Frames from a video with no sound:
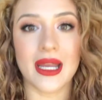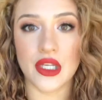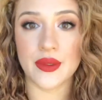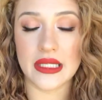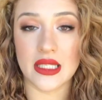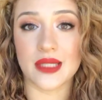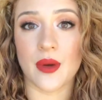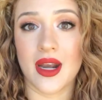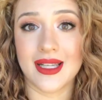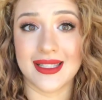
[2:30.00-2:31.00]
using these
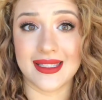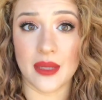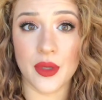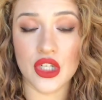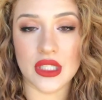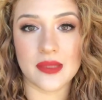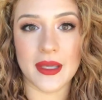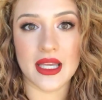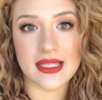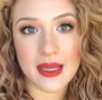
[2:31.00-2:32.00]
products in summer just
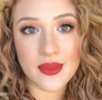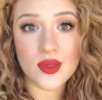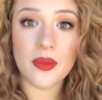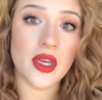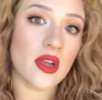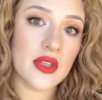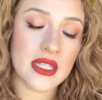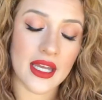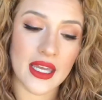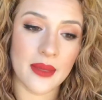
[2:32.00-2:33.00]
because I'm swimming all the
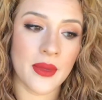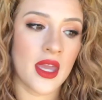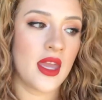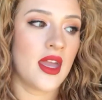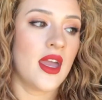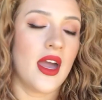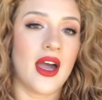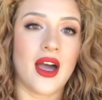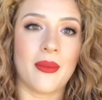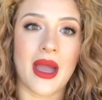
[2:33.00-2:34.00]
time.
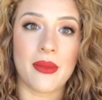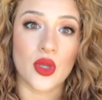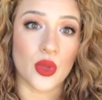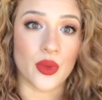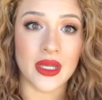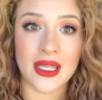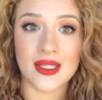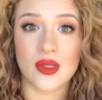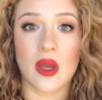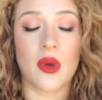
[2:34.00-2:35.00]
I'm in
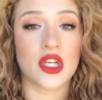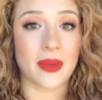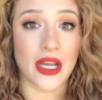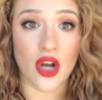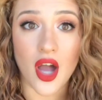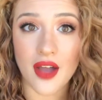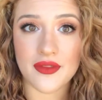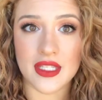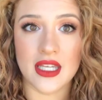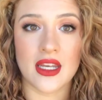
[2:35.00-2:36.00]
chlorine, so I wash my hair
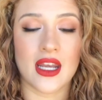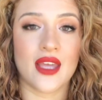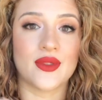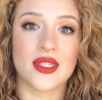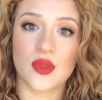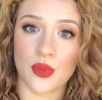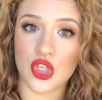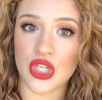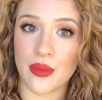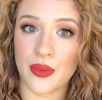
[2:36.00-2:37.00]
often, and I use the swimmer
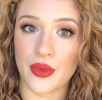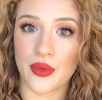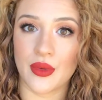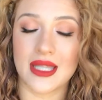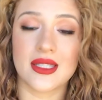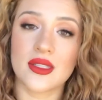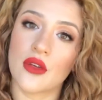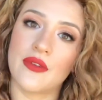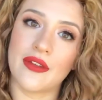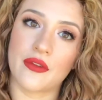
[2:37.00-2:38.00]
shampoo. It's a
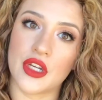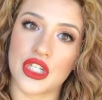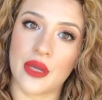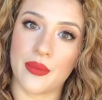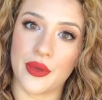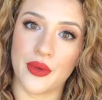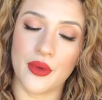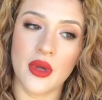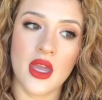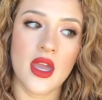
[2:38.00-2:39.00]
sulfate-free
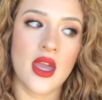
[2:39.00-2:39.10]
shampoo,